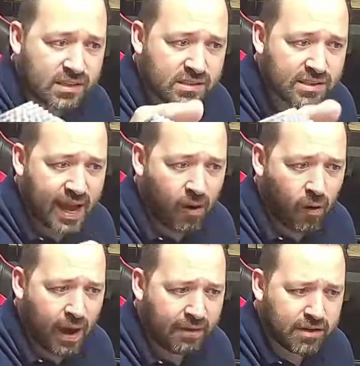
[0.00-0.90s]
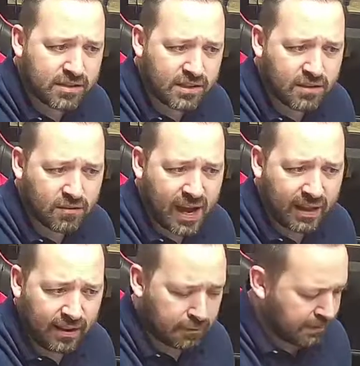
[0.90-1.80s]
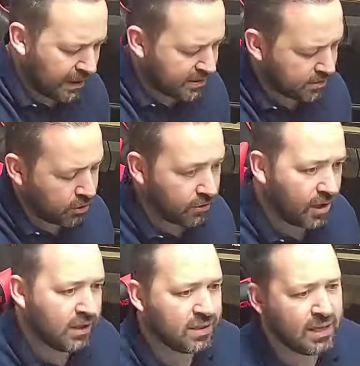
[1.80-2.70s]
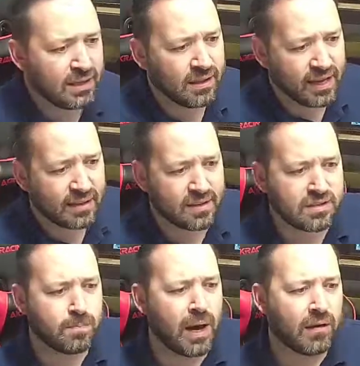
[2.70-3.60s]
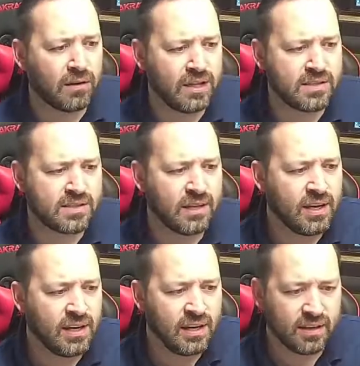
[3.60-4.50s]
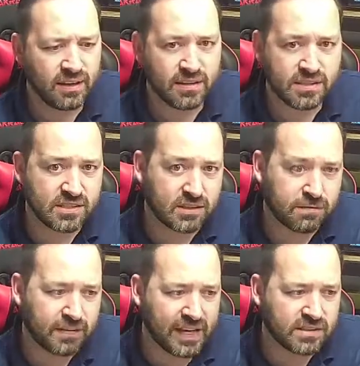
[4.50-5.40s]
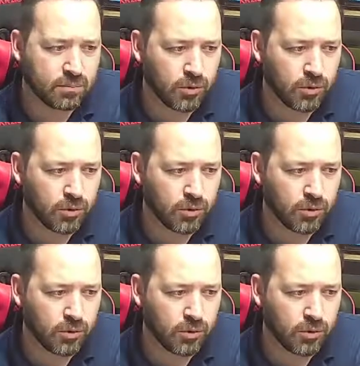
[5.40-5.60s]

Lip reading: Now, obviously, they're not like flexible or anything like this model is. Like, this is a flexible